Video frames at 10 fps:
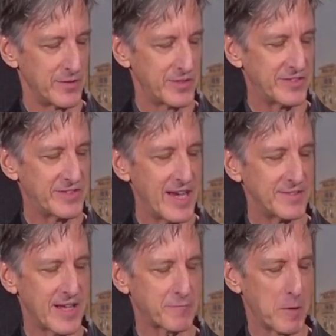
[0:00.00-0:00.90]
Just
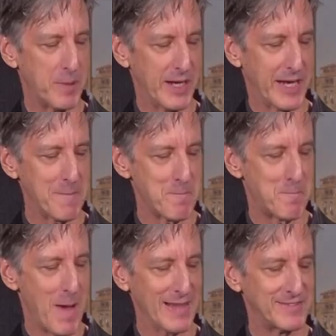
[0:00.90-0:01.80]
days after picking
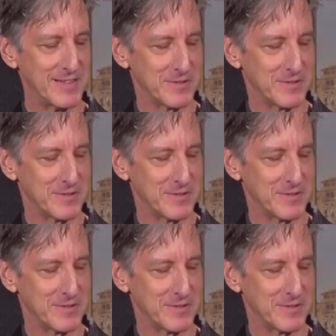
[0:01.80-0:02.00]
Betsy